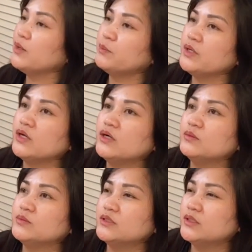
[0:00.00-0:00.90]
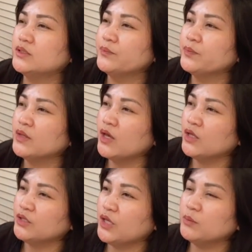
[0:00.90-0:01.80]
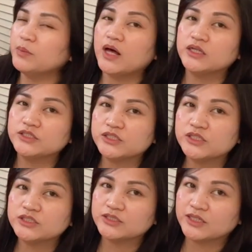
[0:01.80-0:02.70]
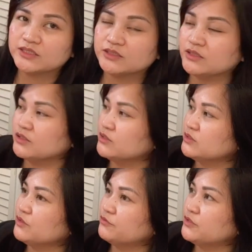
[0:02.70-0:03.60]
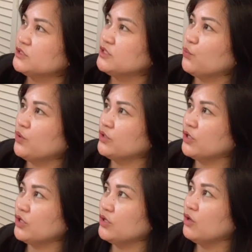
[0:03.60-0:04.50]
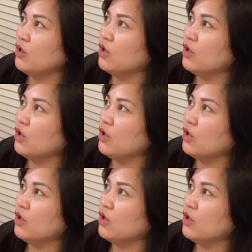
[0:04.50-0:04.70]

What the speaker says: I pick up the nail polishes. Yes, that's the first day when they